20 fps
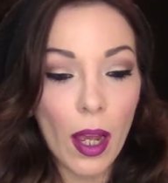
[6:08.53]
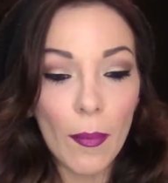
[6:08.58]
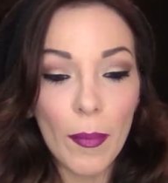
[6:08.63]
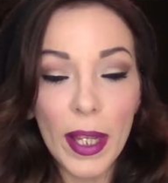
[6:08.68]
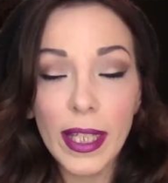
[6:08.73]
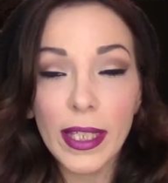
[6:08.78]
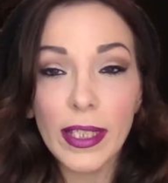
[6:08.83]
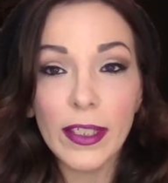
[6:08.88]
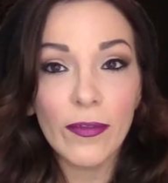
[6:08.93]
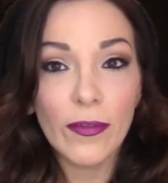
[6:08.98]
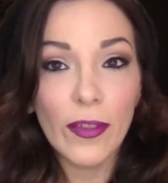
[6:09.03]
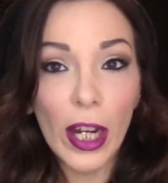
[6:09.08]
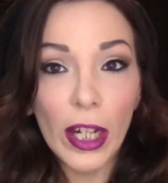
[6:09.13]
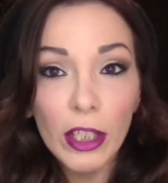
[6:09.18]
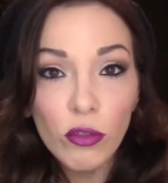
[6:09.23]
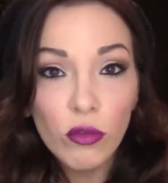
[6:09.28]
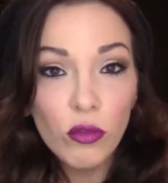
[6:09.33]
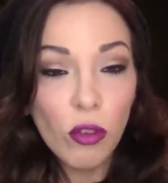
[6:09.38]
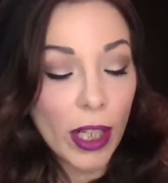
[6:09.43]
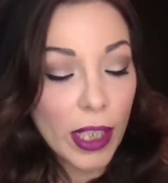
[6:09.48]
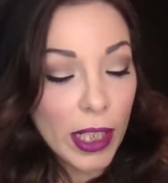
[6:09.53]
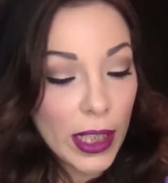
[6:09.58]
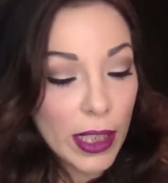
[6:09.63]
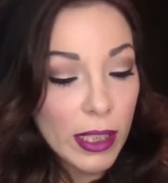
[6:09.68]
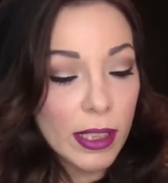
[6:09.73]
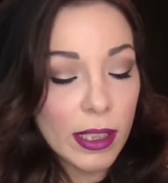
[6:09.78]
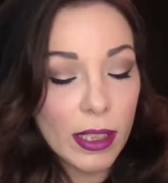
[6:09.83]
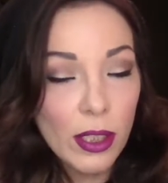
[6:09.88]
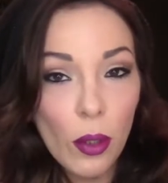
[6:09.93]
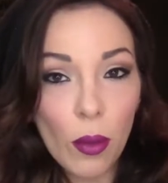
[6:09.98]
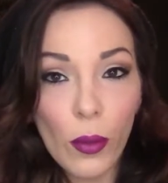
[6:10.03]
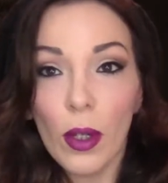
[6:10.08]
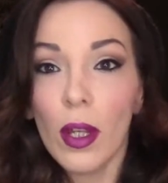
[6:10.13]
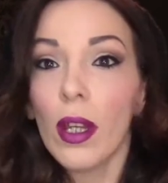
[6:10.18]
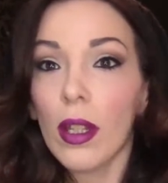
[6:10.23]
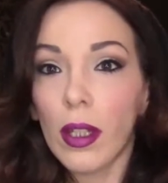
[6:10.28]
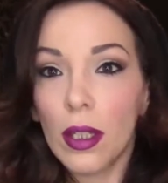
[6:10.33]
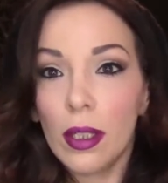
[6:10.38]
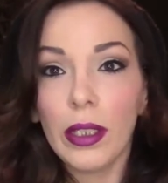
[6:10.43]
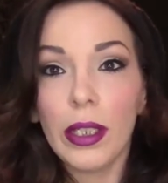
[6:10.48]
It's very runny, so,
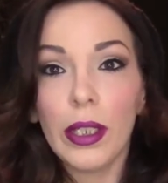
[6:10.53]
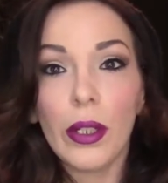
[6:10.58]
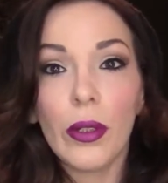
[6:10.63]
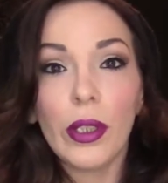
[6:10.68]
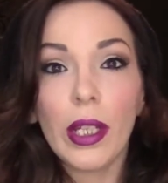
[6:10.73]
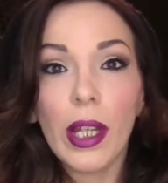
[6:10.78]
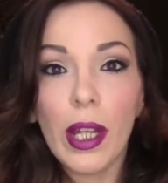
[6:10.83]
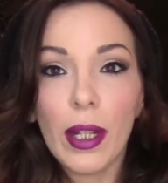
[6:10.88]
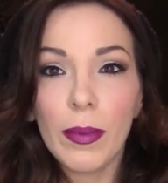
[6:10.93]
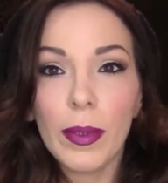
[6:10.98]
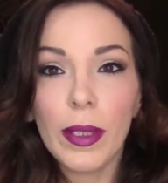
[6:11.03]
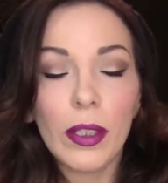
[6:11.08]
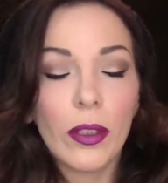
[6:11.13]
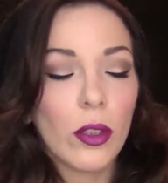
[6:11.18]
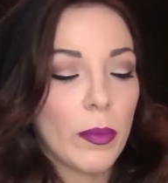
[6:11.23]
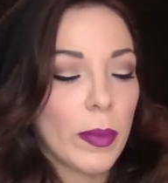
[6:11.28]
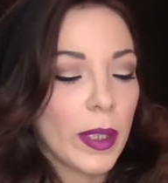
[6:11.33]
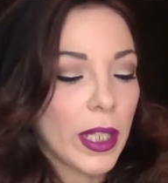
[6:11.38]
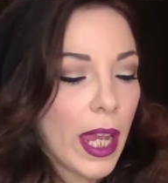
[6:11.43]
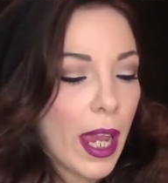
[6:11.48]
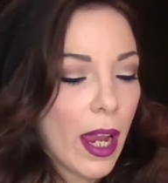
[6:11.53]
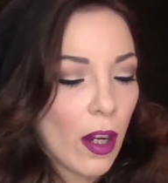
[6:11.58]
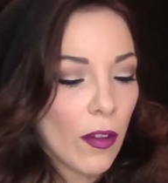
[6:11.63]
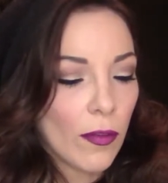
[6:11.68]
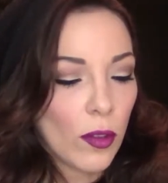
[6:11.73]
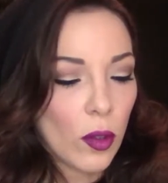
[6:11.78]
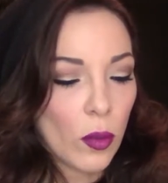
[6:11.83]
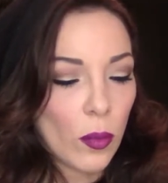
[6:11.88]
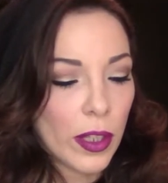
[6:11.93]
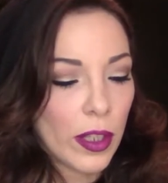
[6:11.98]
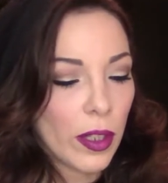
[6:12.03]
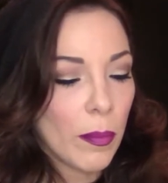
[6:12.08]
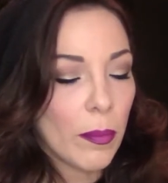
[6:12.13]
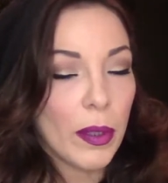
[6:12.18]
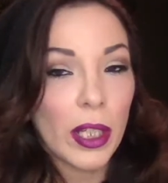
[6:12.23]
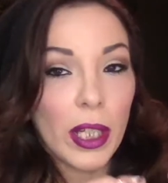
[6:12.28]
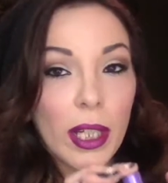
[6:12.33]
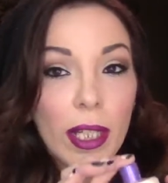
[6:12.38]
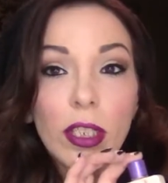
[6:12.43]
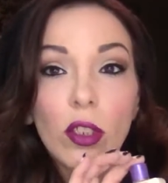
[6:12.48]
you know, you got to be a little bit careful with it,
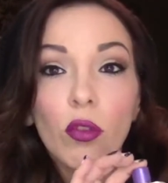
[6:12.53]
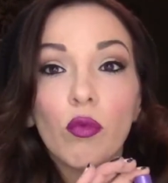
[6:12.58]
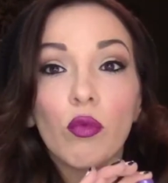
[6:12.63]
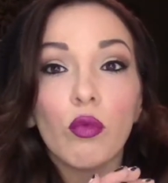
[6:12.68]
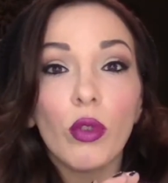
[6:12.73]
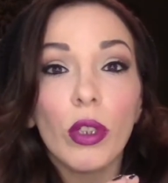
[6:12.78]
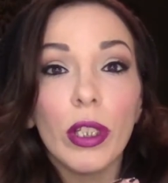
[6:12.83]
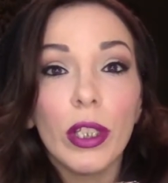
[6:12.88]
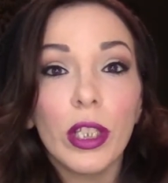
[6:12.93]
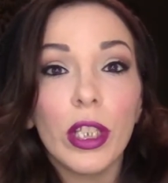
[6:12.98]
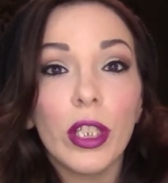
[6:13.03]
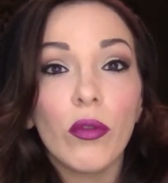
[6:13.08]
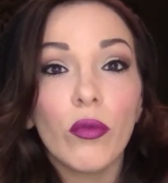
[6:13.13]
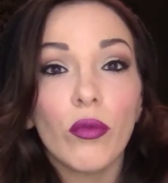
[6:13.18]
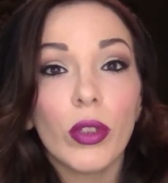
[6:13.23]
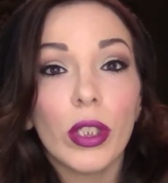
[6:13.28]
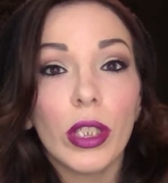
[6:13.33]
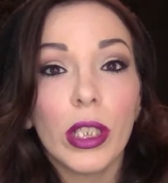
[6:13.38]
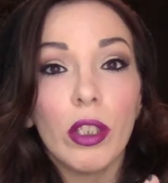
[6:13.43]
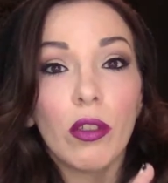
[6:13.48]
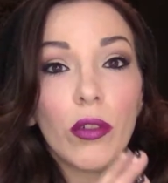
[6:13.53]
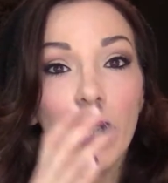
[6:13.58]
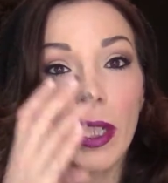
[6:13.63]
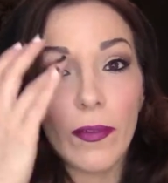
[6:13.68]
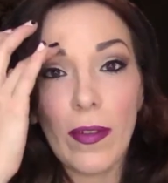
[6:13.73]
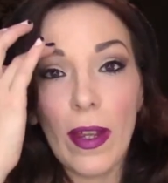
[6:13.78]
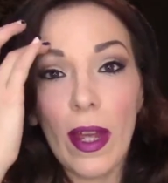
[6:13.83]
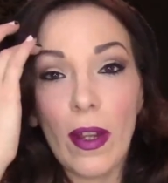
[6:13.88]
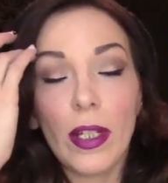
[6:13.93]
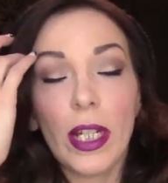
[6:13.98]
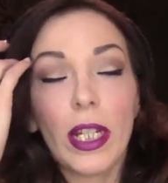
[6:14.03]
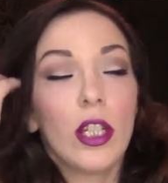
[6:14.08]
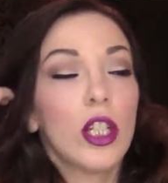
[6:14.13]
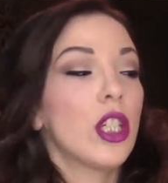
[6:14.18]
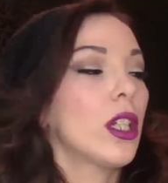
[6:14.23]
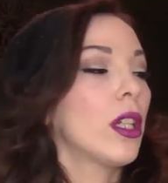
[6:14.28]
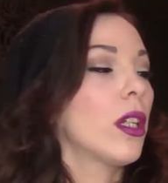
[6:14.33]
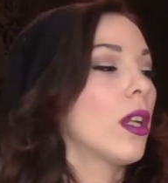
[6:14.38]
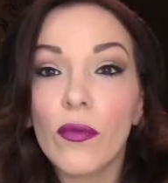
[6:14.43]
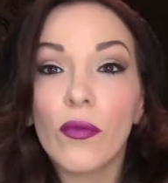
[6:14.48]
but it's a really, really great
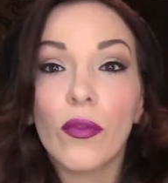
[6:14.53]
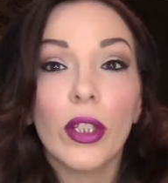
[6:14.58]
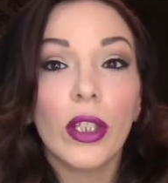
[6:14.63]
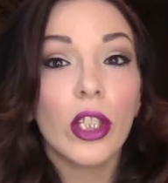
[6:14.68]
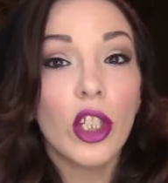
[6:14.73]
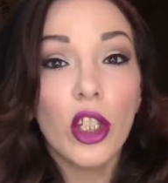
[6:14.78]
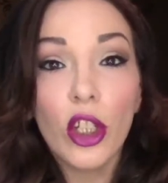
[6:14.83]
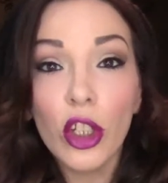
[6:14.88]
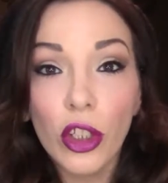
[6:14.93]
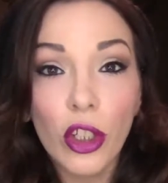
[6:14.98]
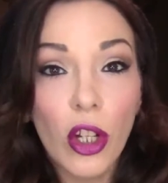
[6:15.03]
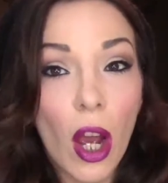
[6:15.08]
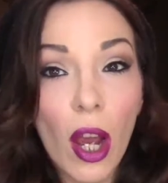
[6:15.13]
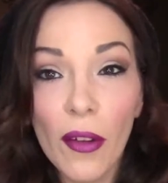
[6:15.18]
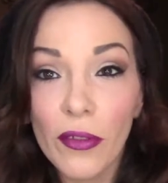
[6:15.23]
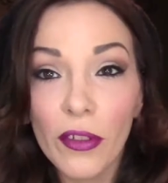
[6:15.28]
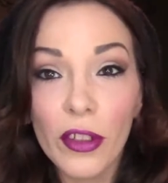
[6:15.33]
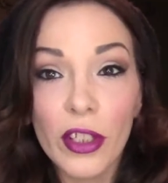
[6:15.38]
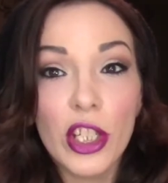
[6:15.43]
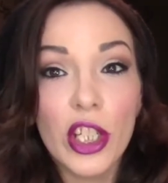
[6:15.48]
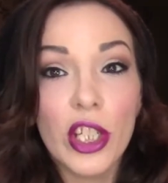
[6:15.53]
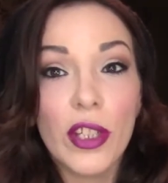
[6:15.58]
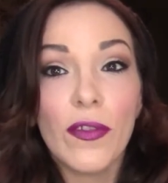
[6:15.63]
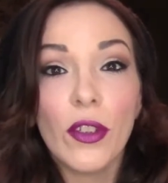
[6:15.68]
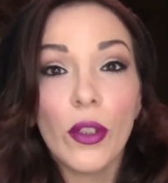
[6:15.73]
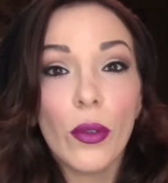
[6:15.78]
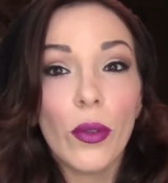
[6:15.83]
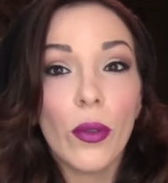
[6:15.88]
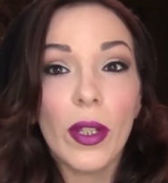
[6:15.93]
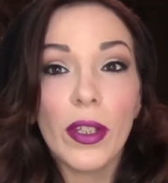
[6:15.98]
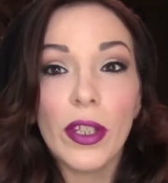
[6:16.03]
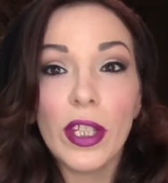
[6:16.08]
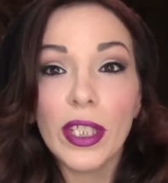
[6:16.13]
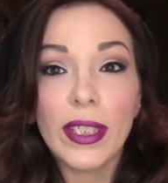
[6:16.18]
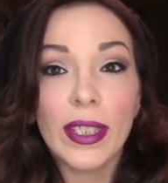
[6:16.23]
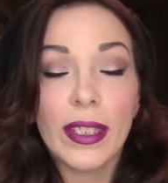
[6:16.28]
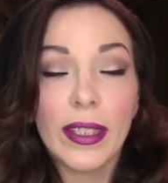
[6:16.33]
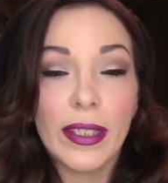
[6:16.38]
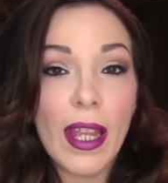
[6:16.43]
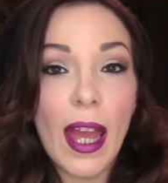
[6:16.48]
foundation. Really good coverage, even though
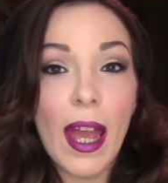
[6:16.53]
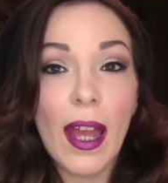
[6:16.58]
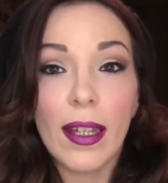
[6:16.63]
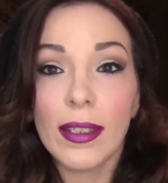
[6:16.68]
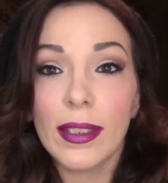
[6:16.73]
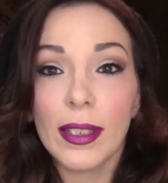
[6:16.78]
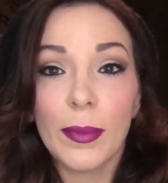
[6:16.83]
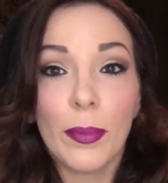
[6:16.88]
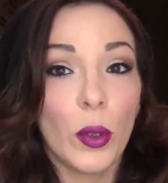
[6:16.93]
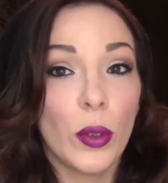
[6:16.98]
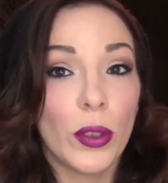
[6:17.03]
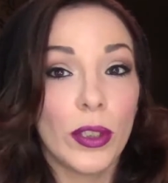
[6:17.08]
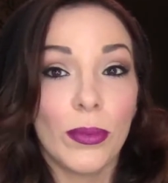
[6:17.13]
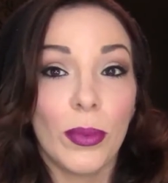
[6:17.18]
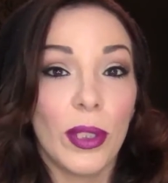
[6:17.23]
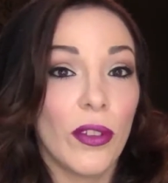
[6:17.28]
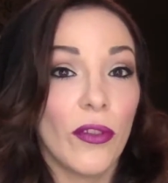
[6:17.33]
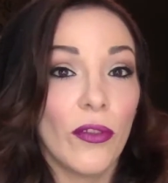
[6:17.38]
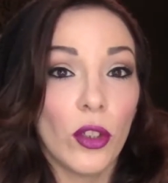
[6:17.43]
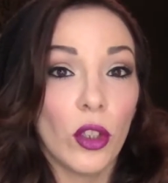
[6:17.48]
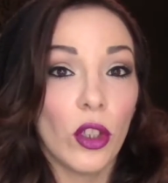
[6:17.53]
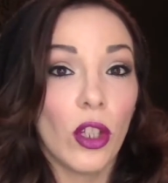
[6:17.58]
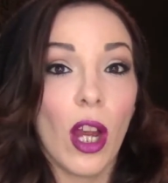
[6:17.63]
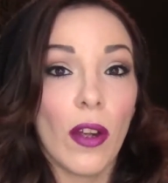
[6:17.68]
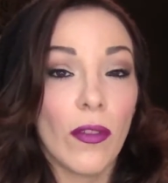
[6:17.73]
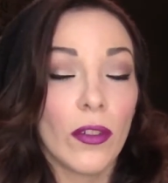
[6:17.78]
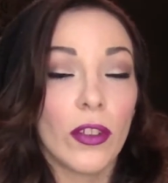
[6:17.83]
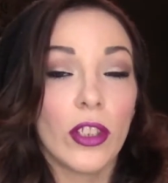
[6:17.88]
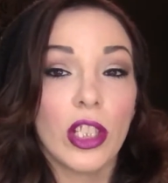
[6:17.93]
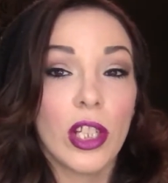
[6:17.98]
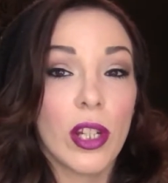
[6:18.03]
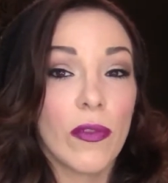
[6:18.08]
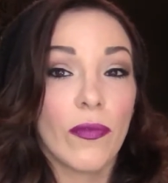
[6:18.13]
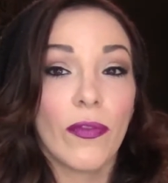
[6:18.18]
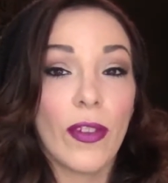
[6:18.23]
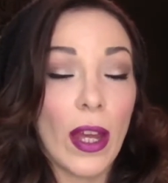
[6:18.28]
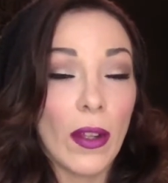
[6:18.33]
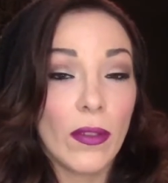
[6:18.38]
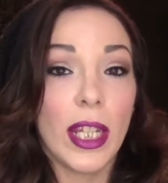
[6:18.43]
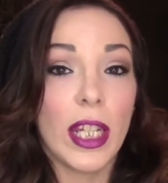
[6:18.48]
this is not supposed to be a full coverage
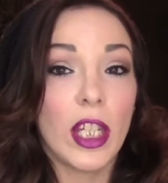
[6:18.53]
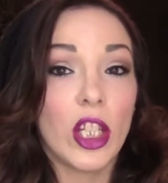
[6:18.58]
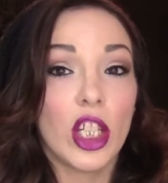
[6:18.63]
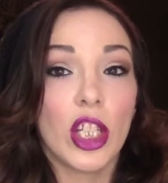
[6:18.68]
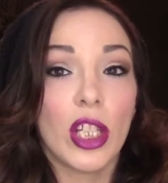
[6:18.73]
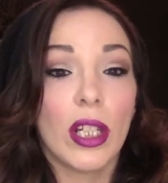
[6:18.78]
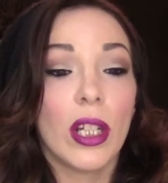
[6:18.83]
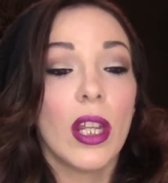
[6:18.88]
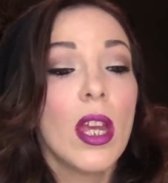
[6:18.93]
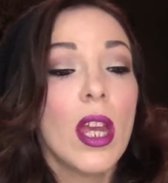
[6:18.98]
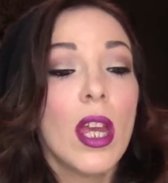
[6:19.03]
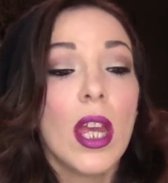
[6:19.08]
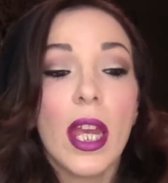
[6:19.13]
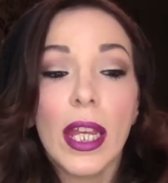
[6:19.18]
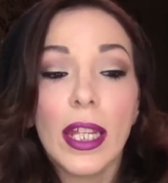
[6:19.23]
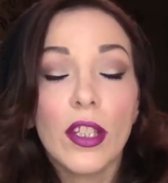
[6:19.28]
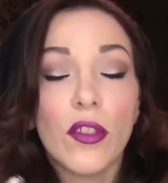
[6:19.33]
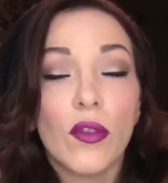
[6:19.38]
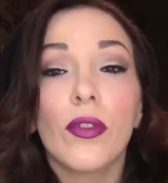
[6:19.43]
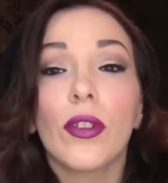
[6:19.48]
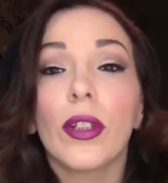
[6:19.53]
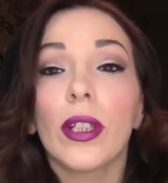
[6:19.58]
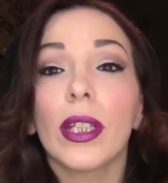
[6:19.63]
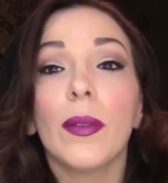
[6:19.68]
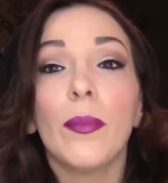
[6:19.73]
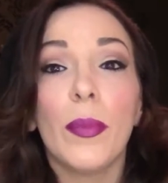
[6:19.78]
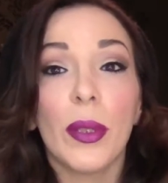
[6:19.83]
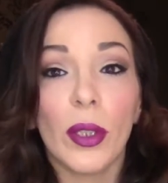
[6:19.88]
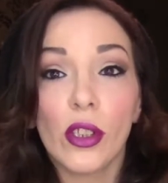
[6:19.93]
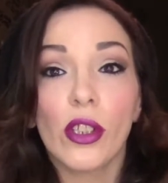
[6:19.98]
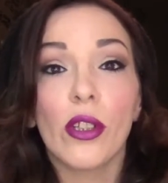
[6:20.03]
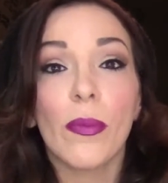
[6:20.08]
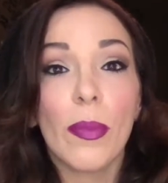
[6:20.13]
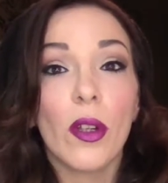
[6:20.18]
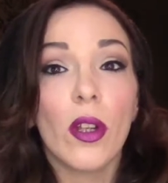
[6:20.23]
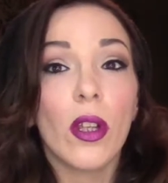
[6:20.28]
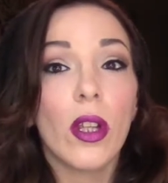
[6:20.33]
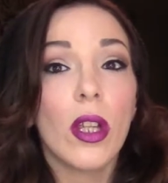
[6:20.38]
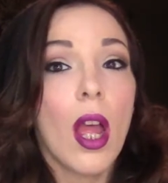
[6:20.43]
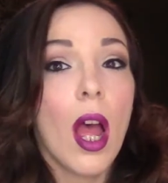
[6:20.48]
foundation. It's really
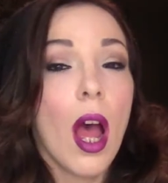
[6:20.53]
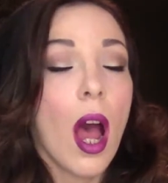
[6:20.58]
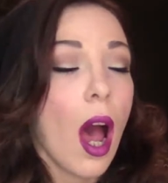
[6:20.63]
buildable.